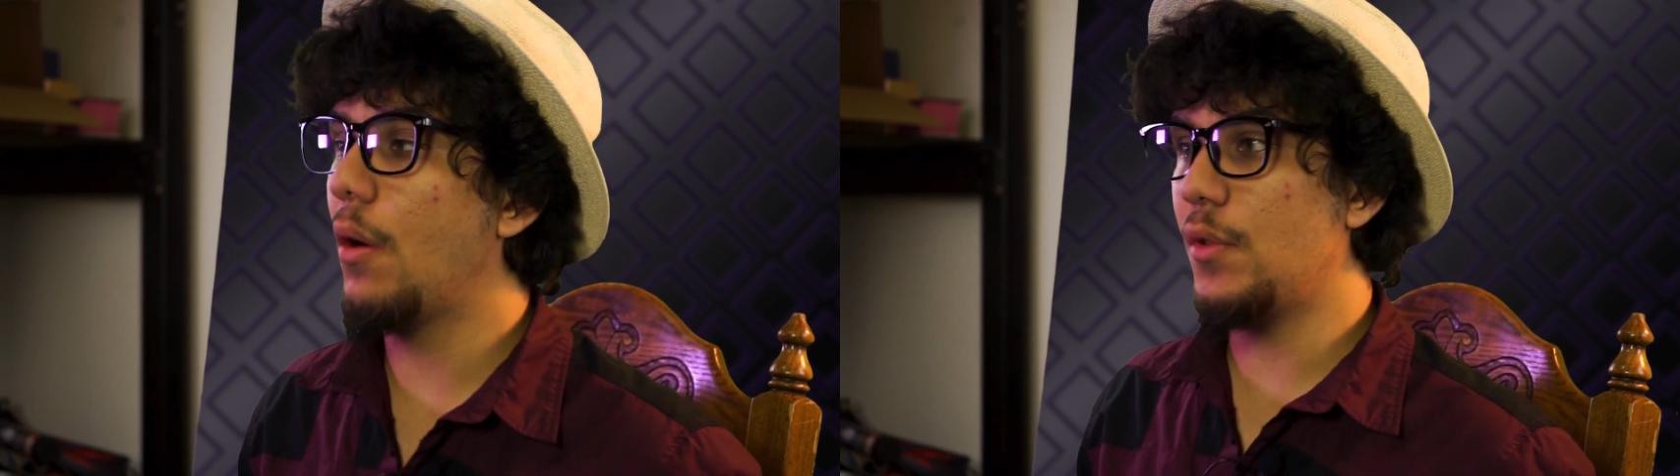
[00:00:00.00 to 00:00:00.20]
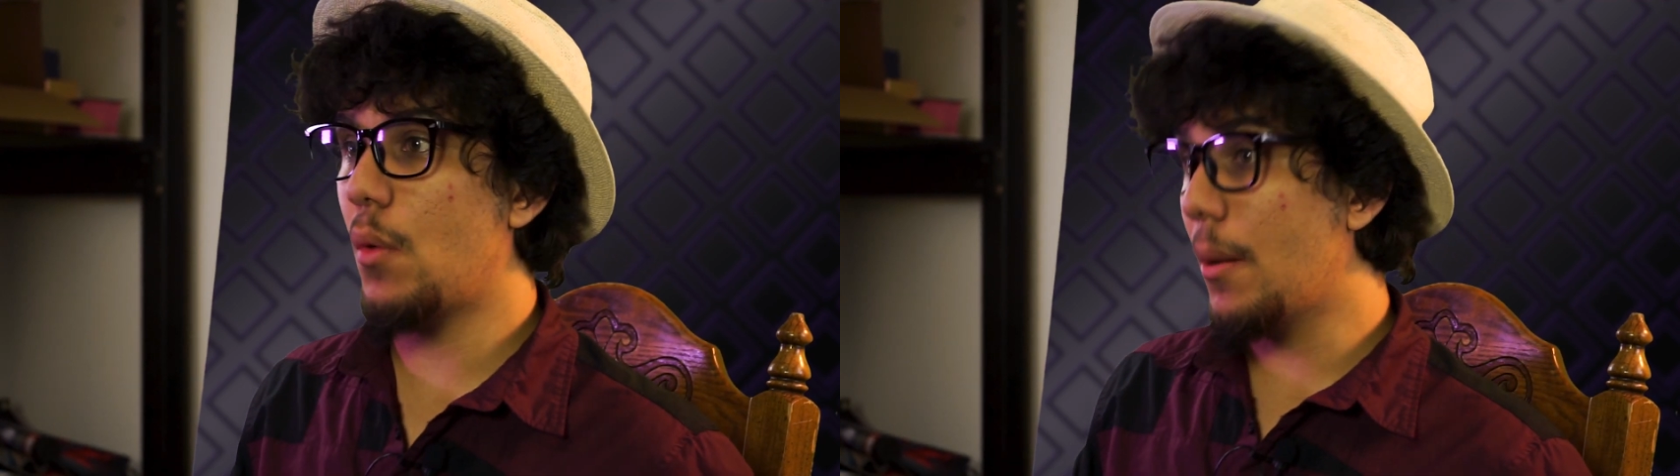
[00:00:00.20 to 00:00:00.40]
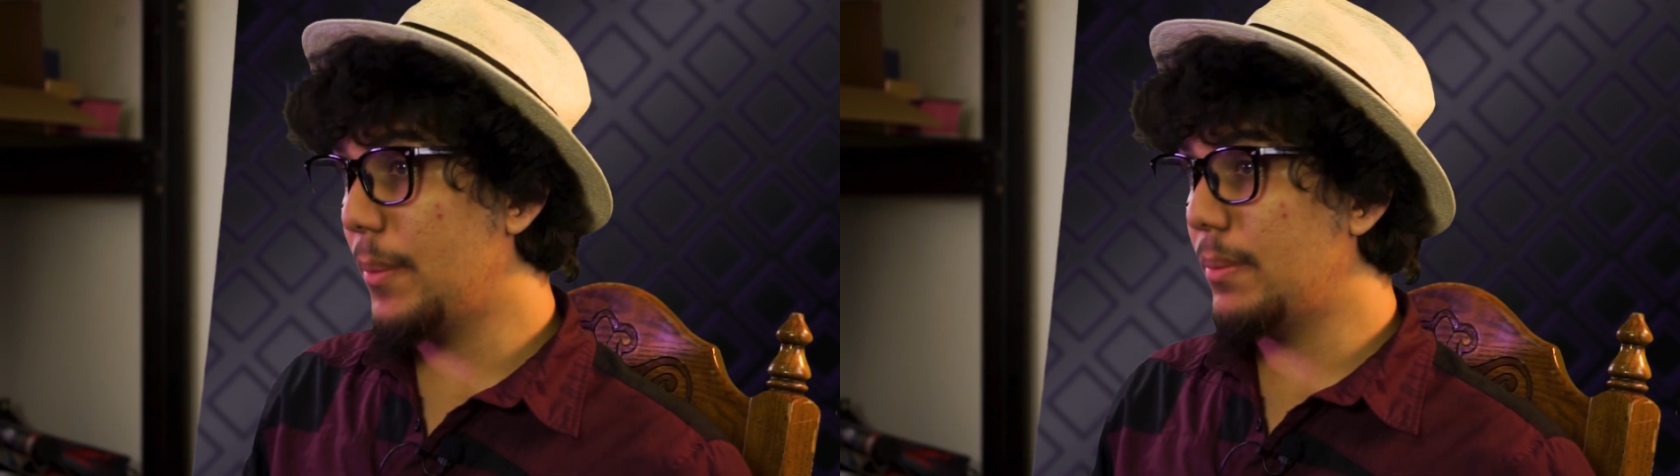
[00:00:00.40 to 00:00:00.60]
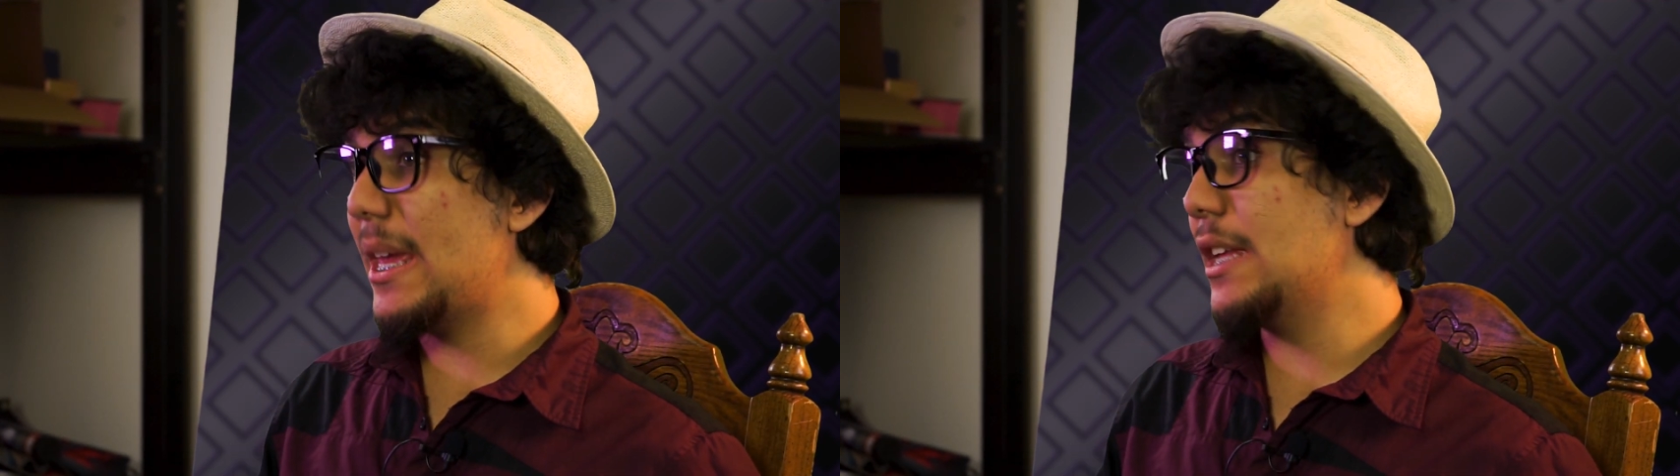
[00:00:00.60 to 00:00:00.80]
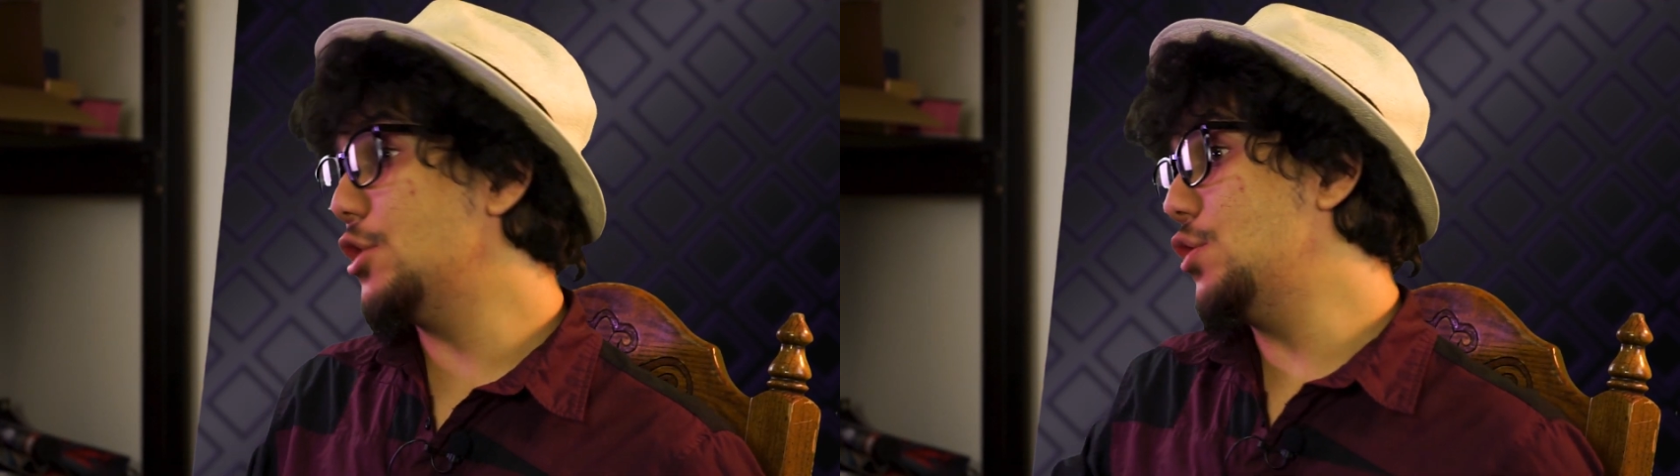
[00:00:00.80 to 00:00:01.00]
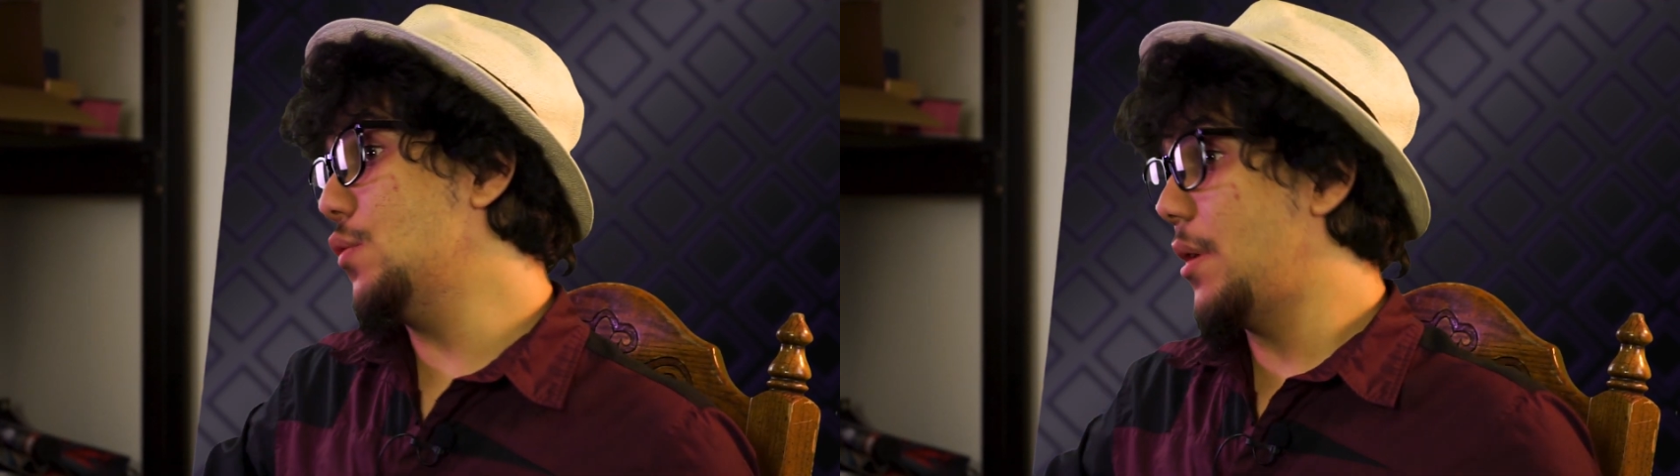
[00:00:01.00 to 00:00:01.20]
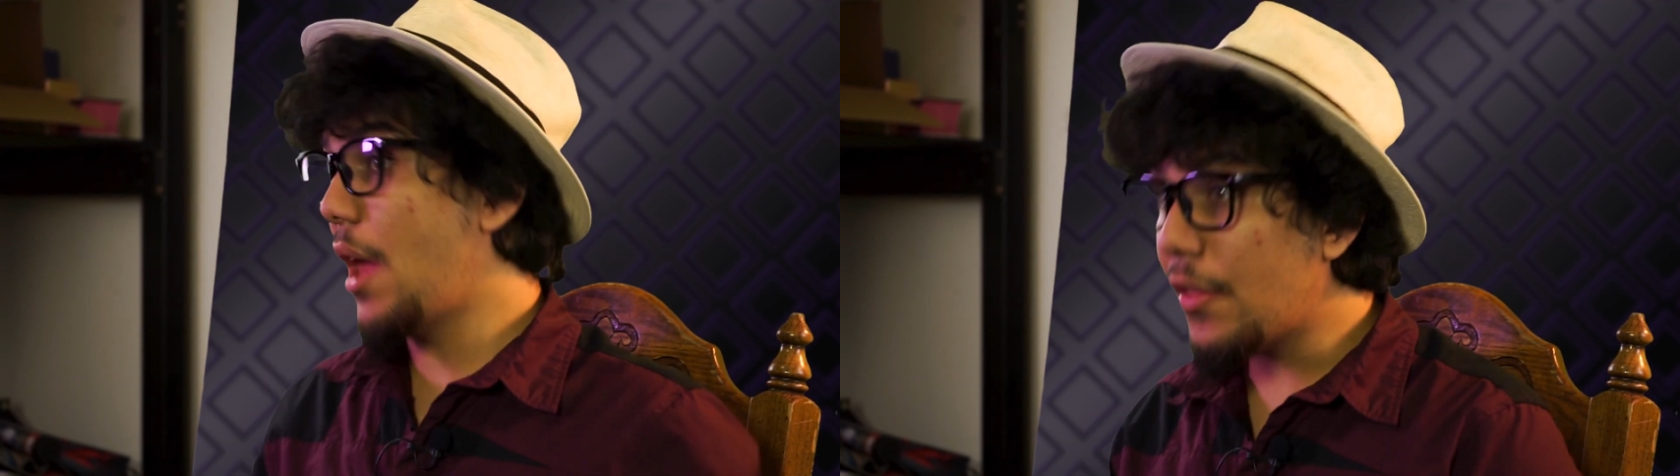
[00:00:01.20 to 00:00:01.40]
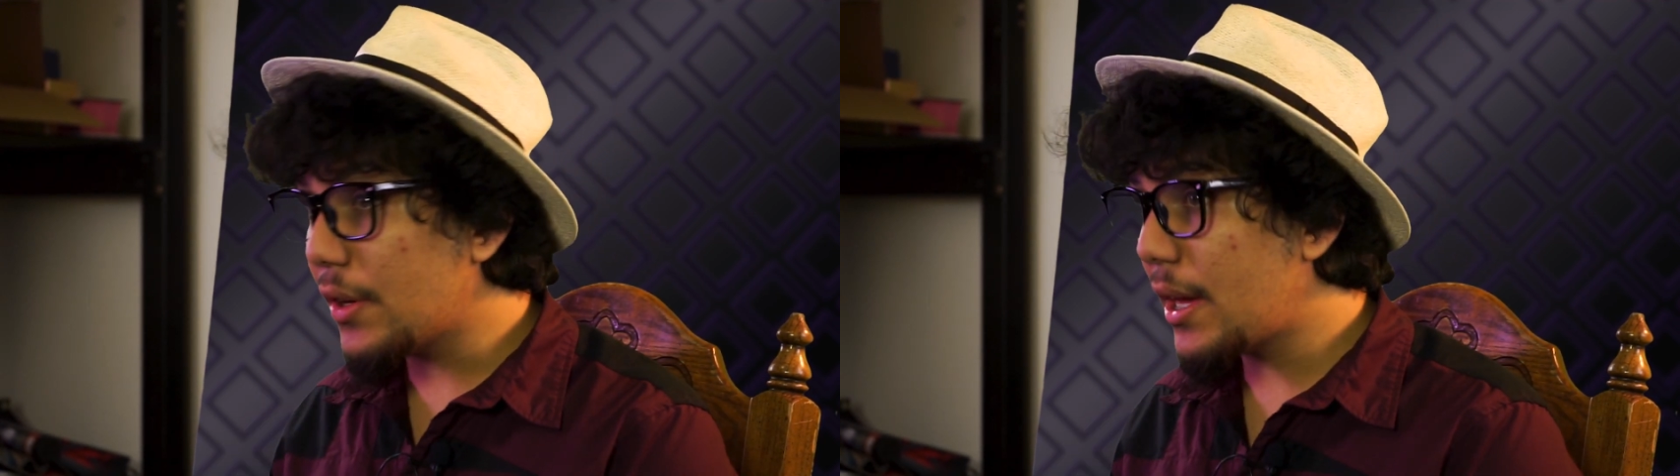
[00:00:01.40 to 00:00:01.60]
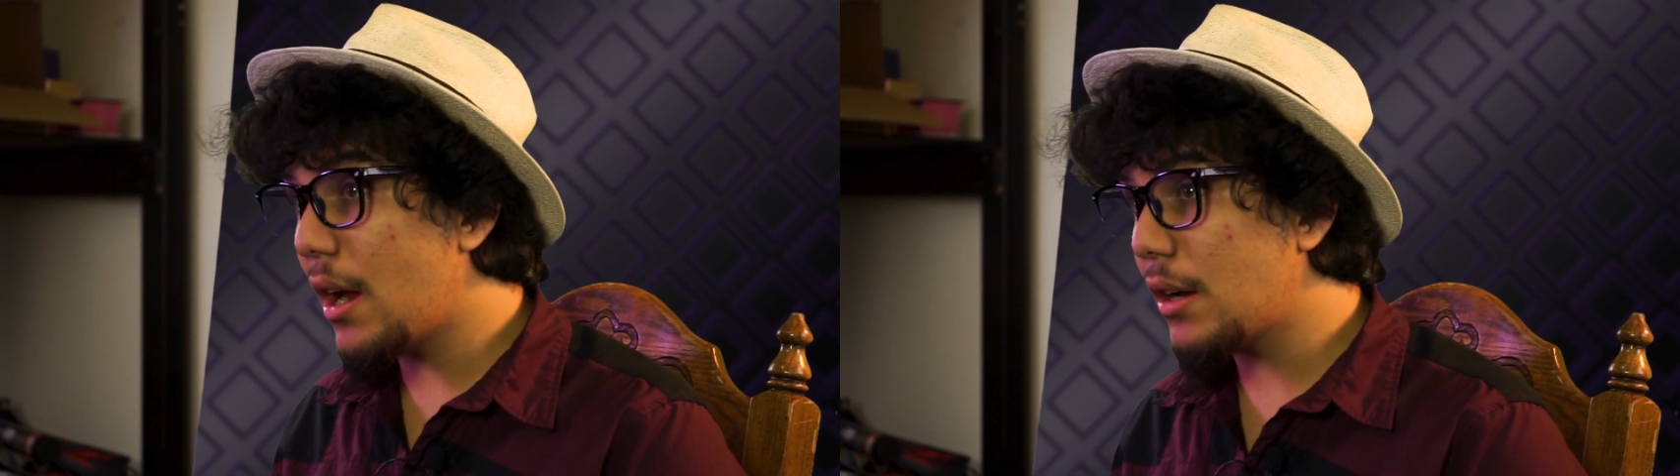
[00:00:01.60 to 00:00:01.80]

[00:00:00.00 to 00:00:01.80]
or if you want me to do another